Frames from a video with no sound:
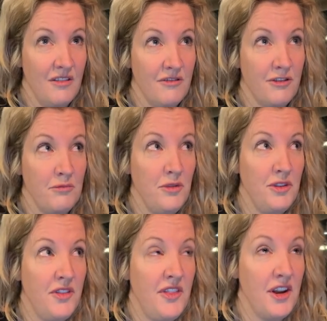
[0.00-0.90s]
from
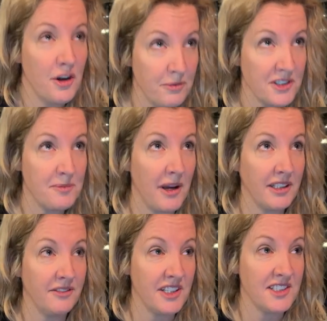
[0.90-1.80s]
their
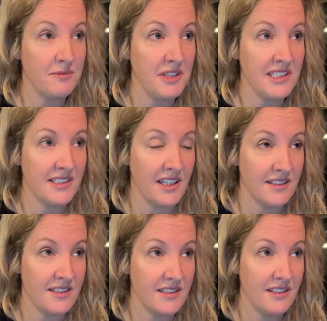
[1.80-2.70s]
perspective, does it make
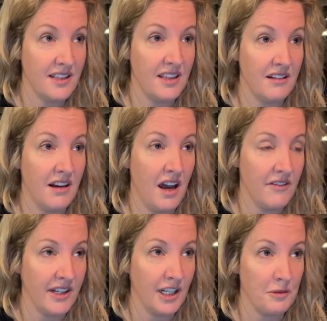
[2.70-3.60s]
sense that they're
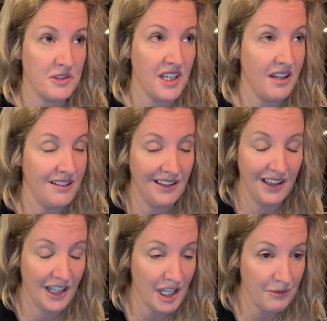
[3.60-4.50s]
having an upset?
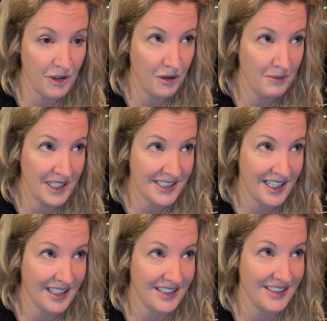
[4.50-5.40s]
Let them know it makes
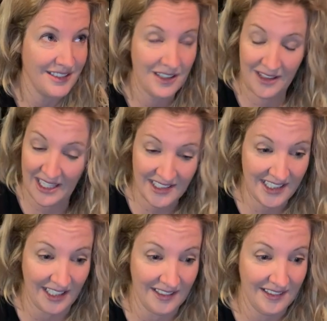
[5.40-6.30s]
sense. That's
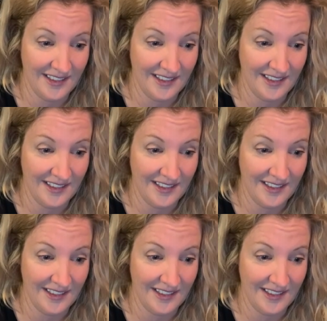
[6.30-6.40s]
it.